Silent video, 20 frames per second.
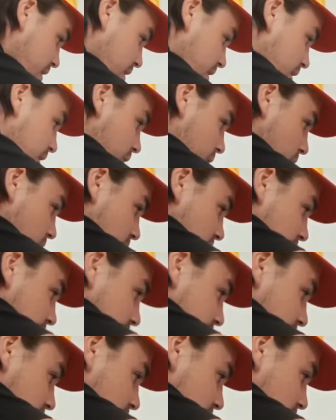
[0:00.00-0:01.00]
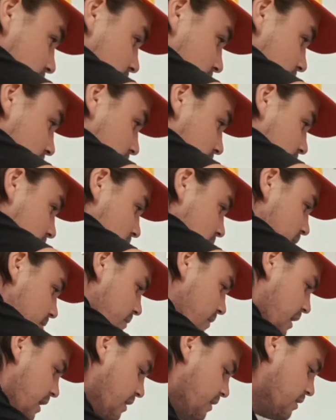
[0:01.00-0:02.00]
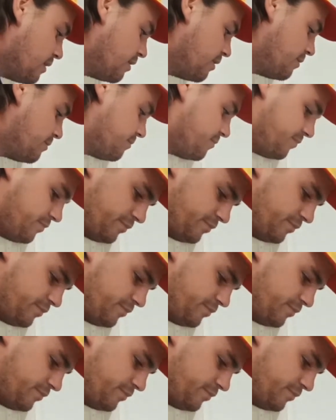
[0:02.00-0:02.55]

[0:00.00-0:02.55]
the quantity. That'll do.